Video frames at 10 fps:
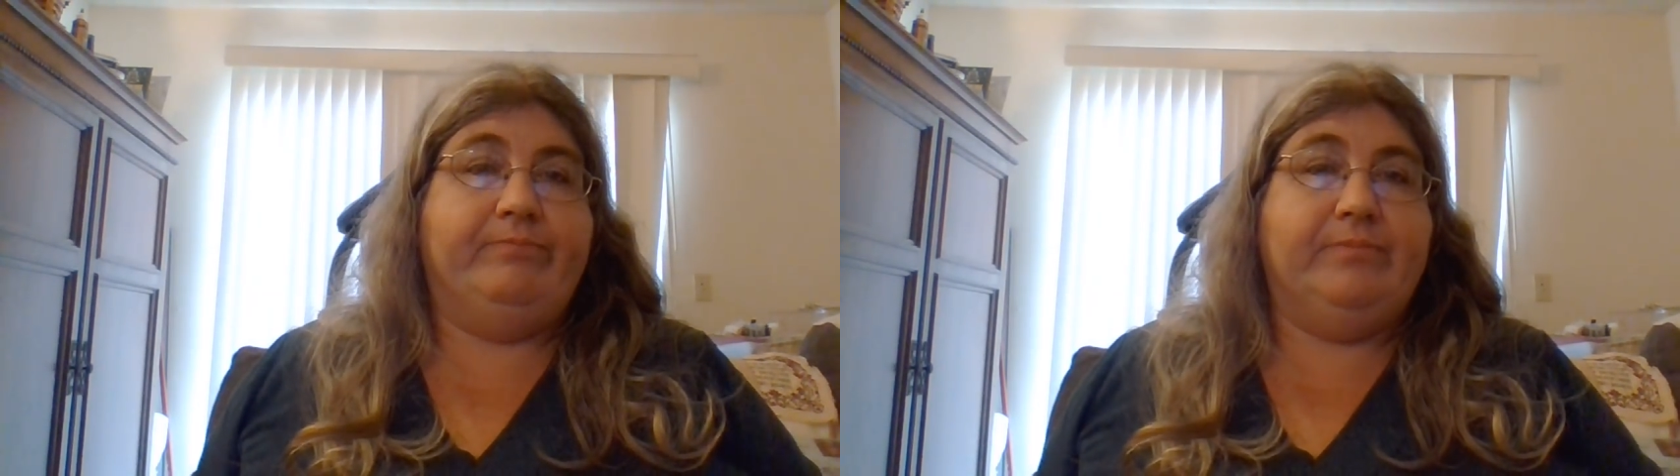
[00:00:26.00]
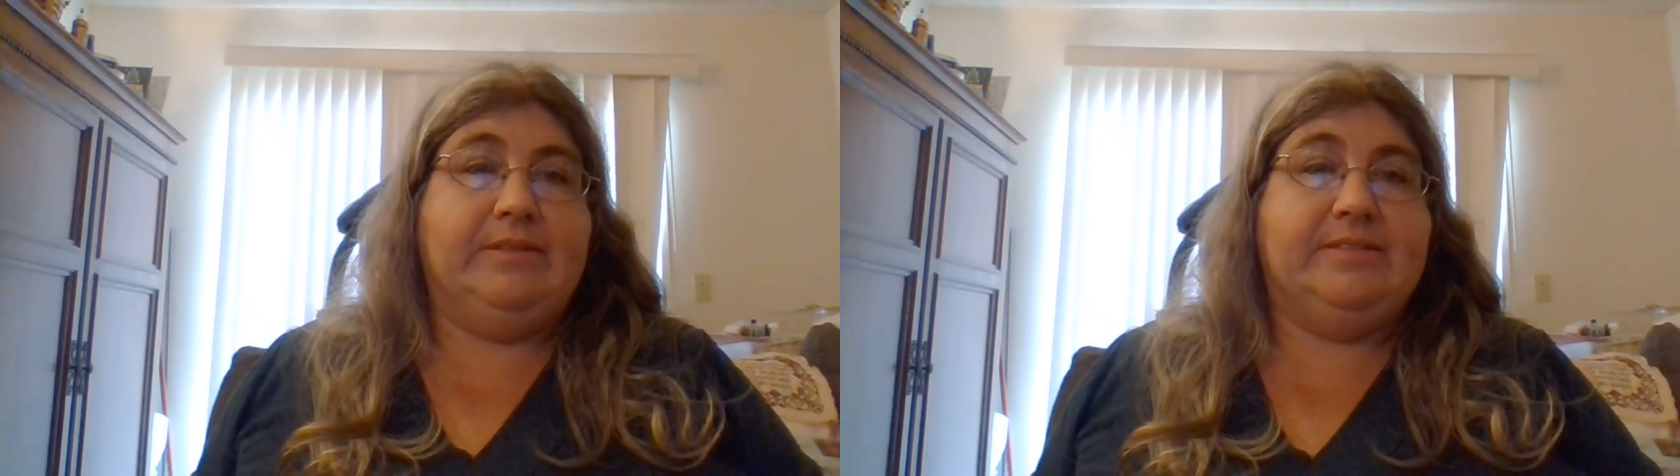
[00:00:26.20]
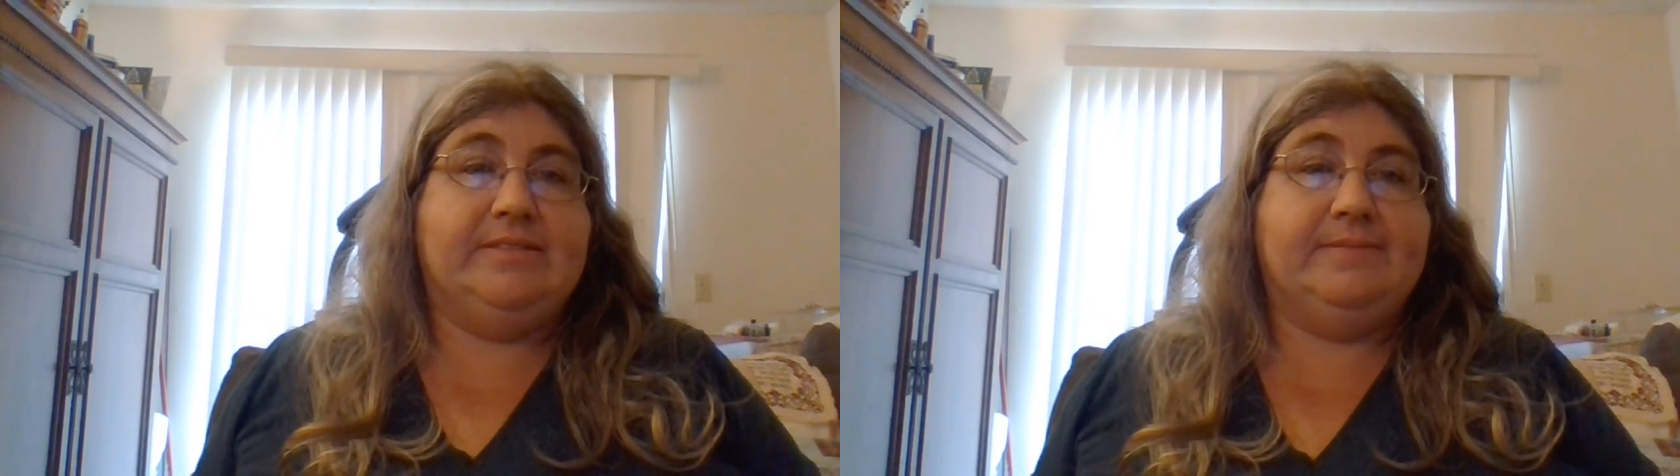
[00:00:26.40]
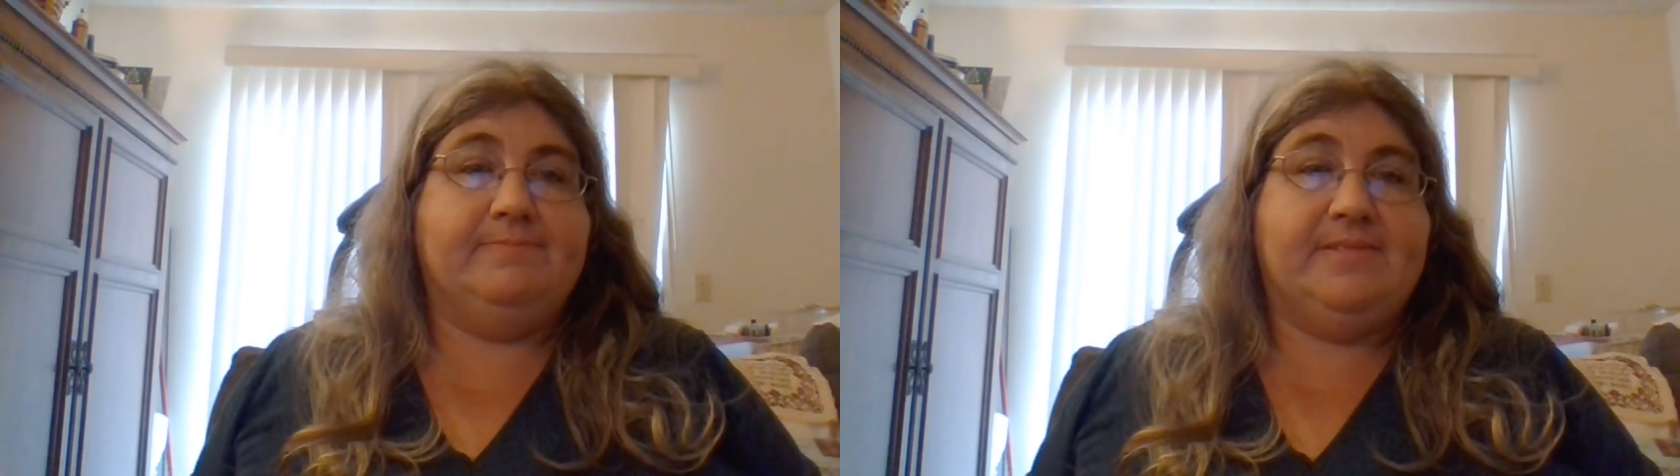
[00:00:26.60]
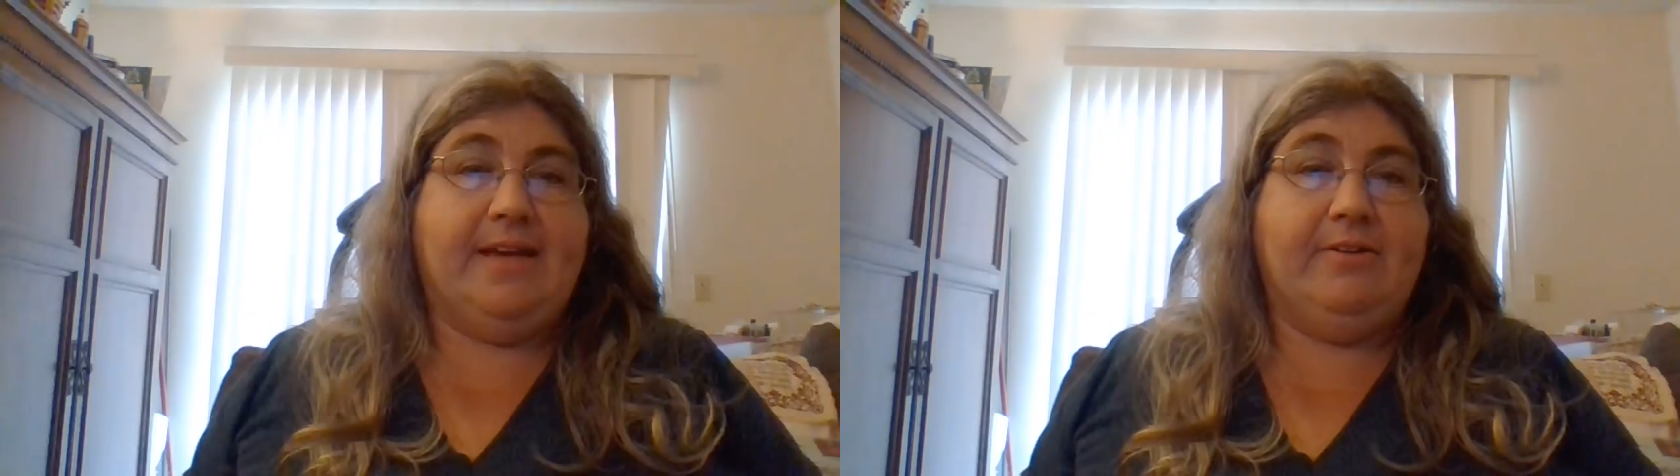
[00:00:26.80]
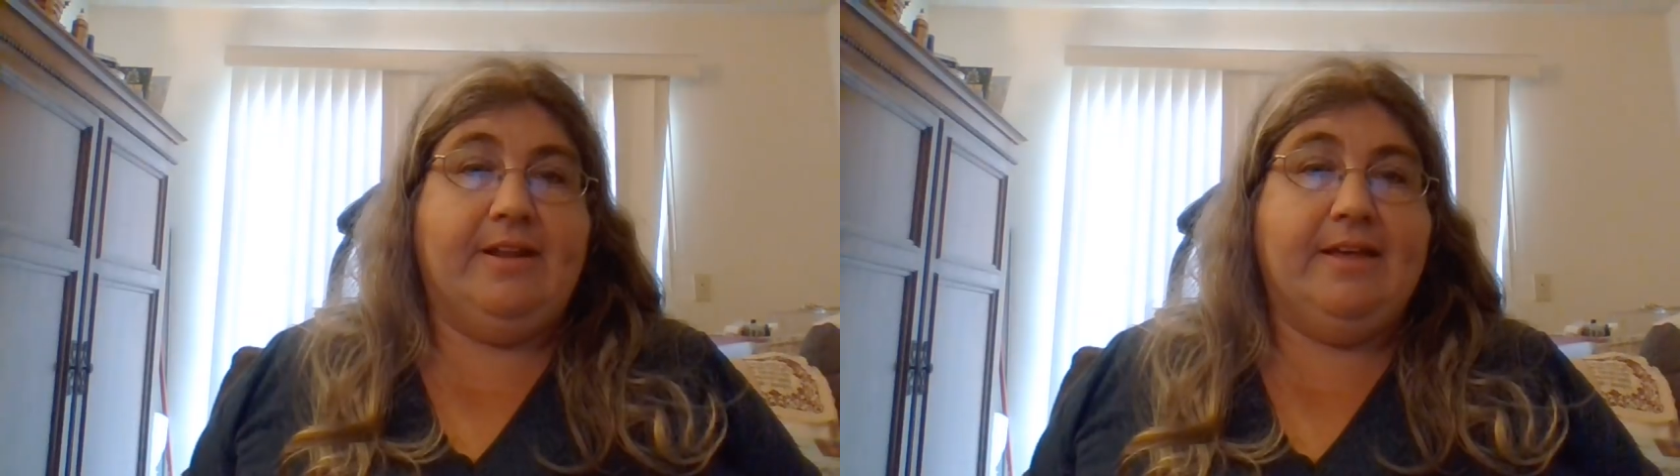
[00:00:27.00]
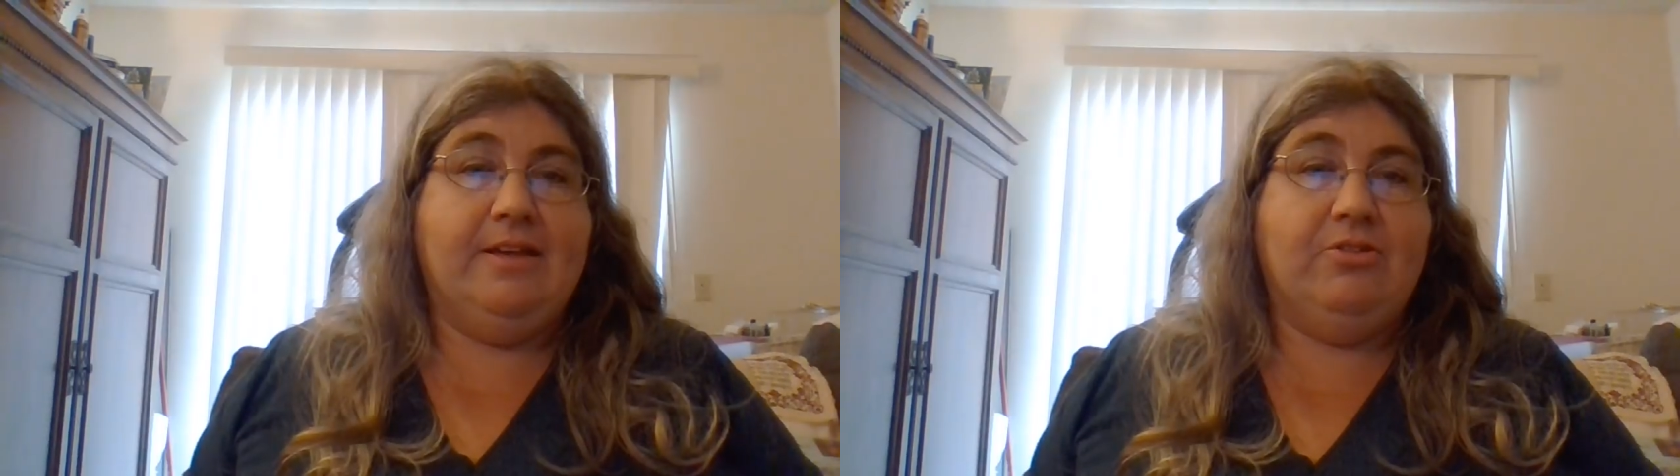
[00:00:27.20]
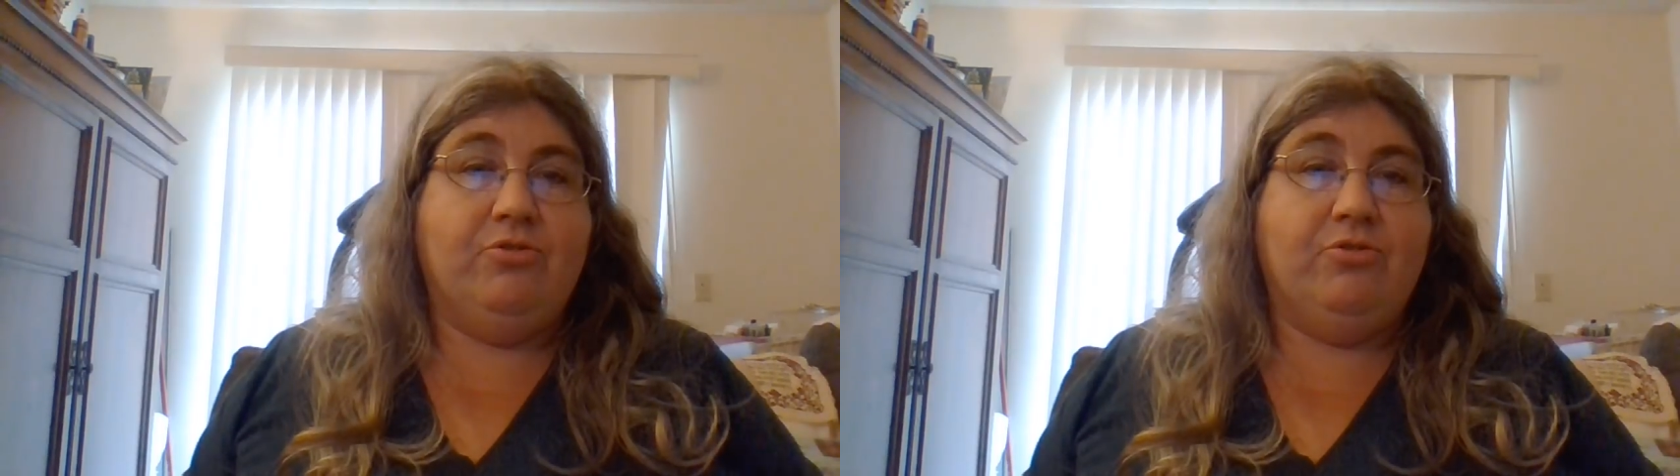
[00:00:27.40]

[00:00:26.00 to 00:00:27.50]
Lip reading: It's Saturday,